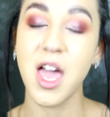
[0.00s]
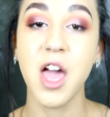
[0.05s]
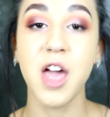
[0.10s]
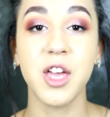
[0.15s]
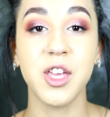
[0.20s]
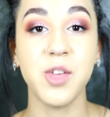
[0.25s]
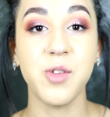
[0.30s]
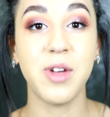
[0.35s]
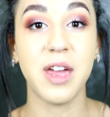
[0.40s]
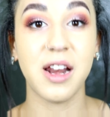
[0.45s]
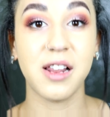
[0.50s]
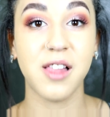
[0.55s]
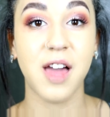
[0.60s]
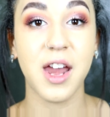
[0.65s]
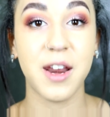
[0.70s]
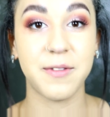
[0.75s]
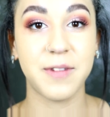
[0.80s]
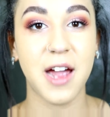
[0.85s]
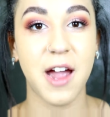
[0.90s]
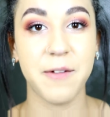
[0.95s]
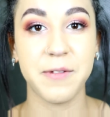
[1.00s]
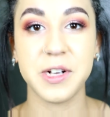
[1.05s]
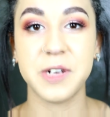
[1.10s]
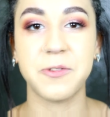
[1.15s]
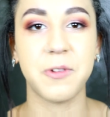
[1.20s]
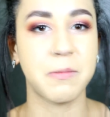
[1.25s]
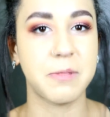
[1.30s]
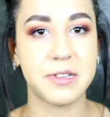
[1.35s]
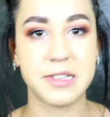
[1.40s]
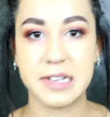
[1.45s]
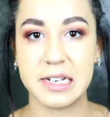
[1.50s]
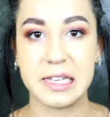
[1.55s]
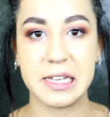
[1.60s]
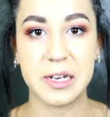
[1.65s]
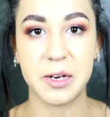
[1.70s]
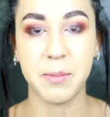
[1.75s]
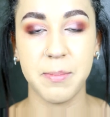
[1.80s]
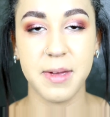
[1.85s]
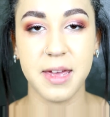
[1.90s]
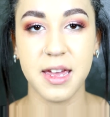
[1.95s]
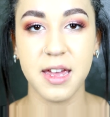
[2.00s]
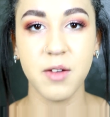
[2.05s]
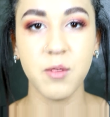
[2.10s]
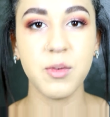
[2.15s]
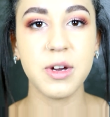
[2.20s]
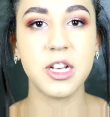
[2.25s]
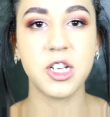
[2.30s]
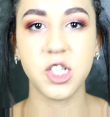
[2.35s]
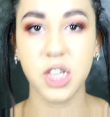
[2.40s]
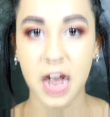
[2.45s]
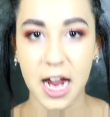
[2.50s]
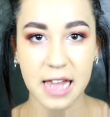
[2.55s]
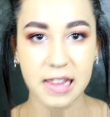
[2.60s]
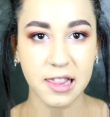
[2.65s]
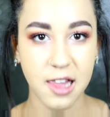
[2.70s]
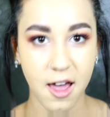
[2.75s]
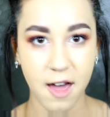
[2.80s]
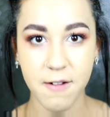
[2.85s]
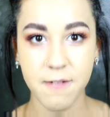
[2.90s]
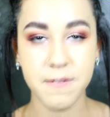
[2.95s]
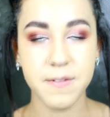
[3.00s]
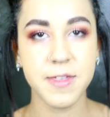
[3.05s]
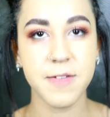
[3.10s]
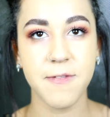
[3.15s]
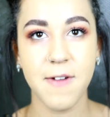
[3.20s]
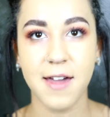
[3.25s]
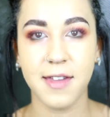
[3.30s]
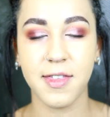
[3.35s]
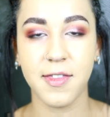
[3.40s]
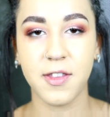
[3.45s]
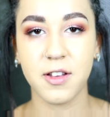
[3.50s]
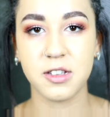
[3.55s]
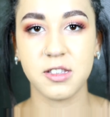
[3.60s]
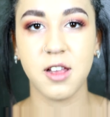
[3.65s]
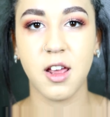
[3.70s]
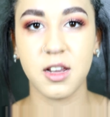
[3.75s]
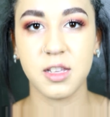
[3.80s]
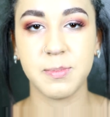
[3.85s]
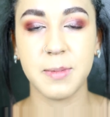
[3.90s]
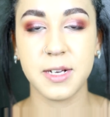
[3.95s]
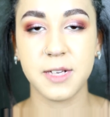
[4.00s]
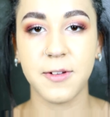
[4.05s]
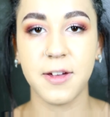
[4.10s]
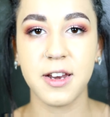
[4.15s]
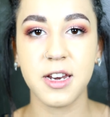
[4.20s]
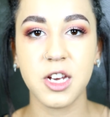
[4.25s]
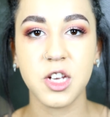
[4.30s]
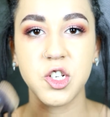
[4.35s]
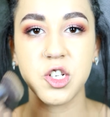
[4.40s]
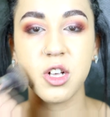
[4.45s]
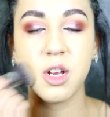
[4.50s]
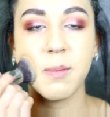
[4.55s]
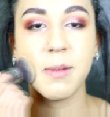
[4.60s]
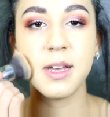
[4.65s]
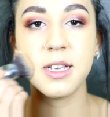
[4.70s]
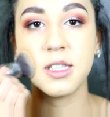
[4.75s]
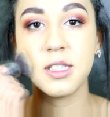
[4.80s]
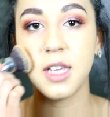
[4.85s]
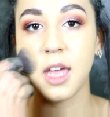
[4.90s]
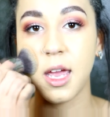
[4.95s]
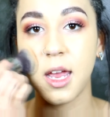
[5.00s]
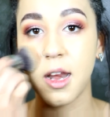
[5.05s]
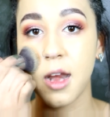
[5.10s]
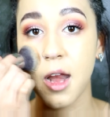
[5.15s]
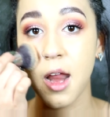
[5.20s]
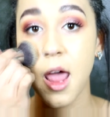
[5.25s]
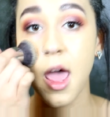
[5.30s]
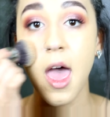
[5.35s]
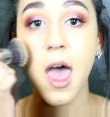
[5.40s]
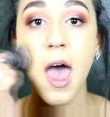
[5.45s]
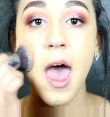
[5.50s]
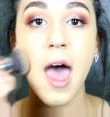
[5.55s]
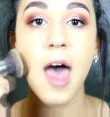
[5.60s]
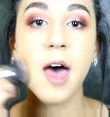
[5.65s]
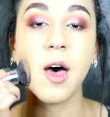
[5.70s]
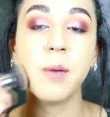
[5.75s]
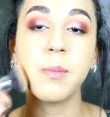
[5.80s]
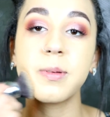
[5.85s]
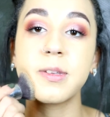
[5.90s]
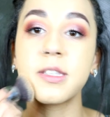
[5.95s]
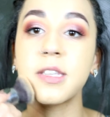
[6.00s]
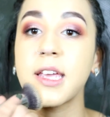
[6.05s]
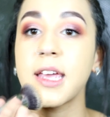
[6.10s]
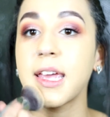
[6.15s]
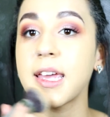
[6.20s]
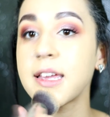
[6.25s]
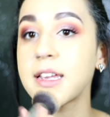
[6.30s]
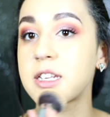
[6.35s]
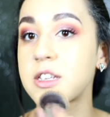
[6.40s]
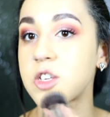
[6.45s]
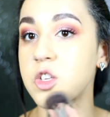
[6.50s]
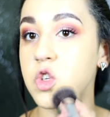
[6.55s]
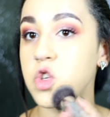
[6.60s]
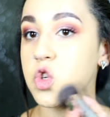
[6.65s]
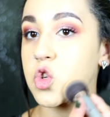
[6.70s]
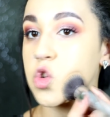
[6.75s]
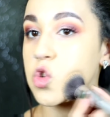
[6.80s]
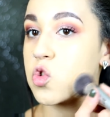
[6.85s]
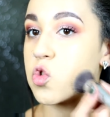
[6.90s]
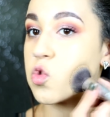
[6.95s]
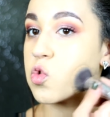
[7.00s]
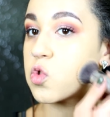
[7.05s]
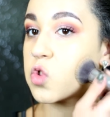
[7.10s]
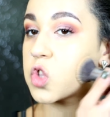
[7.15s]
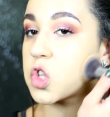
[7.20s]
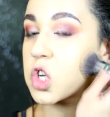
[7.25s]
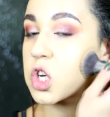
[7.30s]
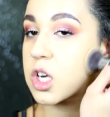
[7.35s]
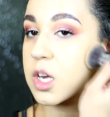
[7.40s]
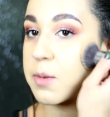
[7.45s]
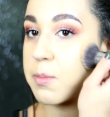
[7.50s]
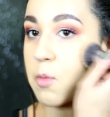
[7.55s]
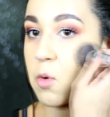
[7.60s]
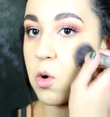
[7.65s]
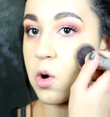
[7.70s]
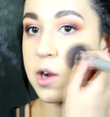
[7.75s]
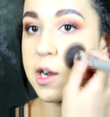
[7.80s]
You get a lot of coverage from just a little bit, which I love. The fact that there's not as much foundation on my skin helps it to look more